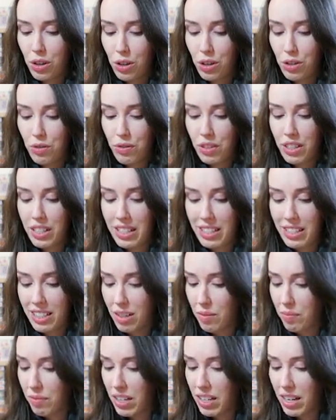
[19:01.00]
Hopefully there's
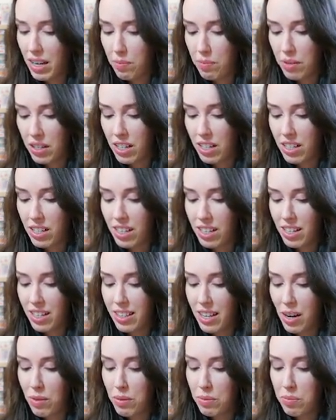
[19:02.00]
something epic in
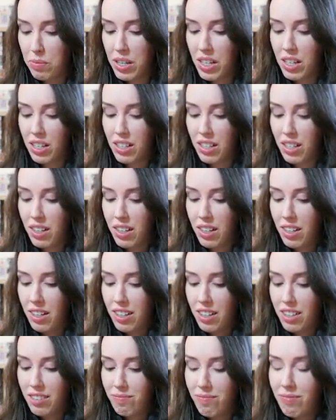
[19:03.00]
here. That would be
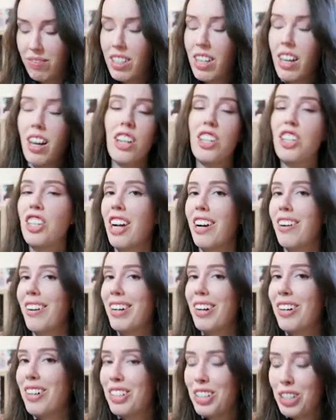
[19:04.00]
a
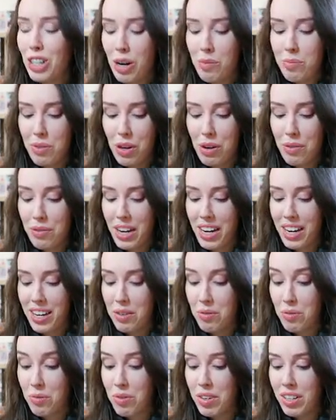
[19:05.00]
cherry on top of
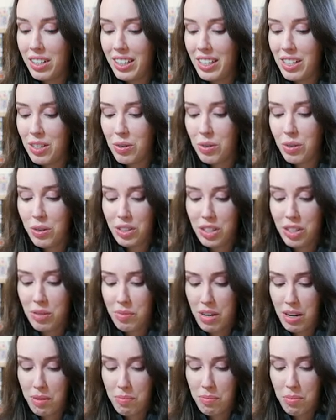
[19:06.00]
a really
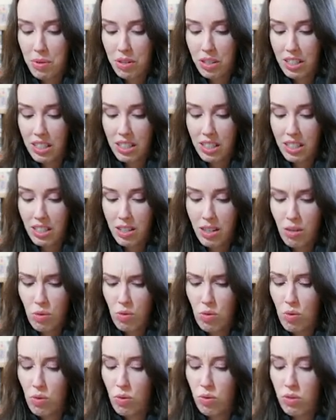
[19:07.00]
awesome unboxing.
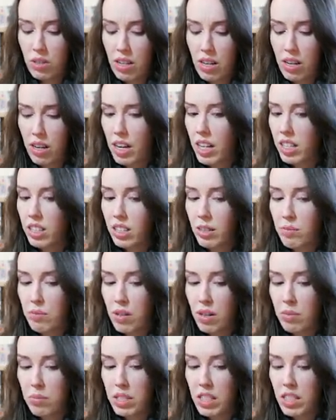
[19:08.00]
Oh, there actually
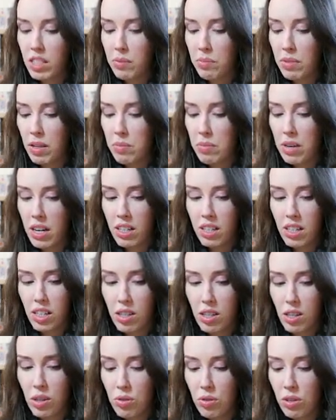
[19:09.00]
might be something back
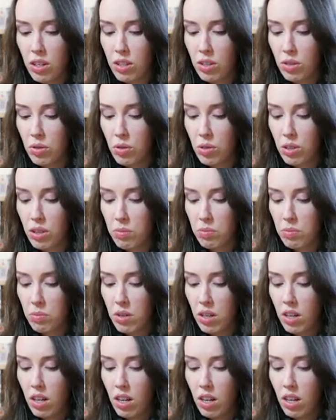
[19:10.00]
there. I thought I saw
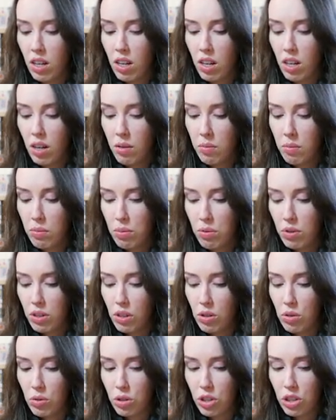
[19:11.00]
some
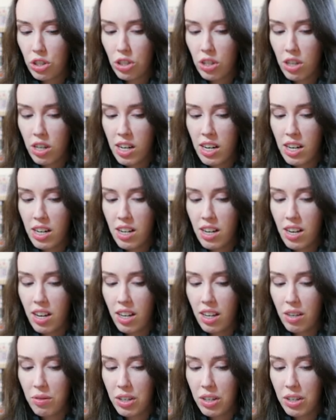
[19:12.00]
pretty cool shine.